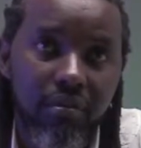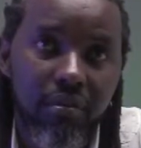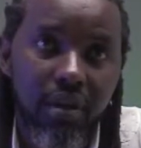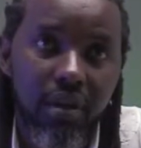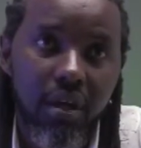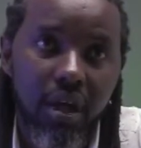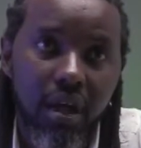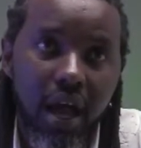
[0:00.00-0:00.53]

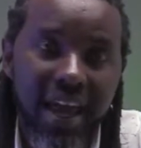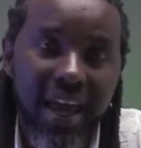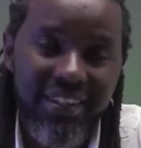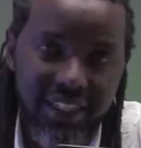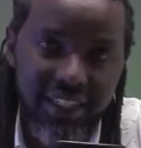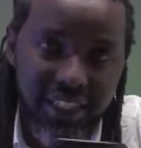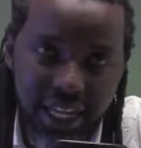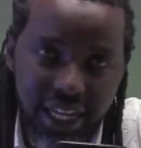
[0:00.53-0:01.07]
I didn't
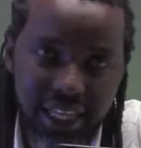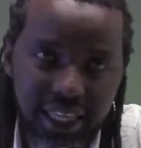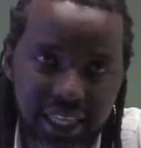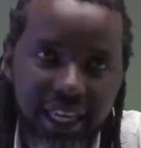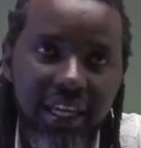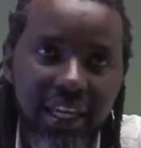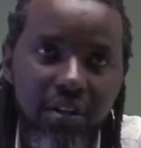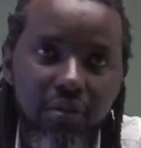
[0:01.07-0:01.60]
like the kind of
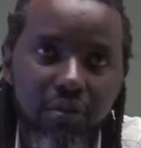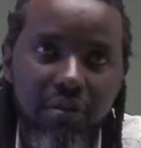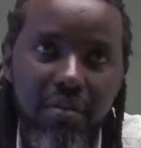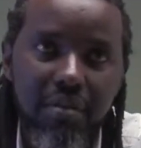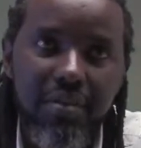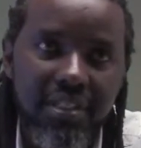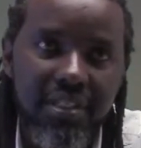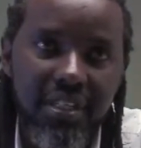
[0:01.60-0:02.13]

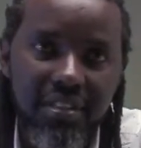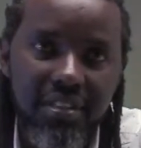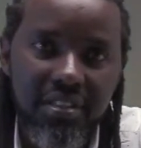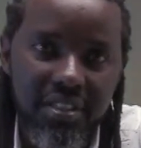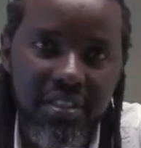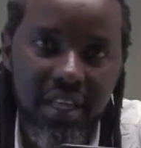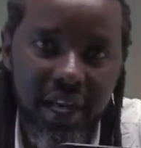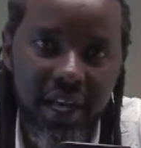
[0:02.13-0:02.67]
images
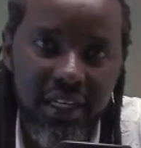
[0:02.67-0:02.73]
that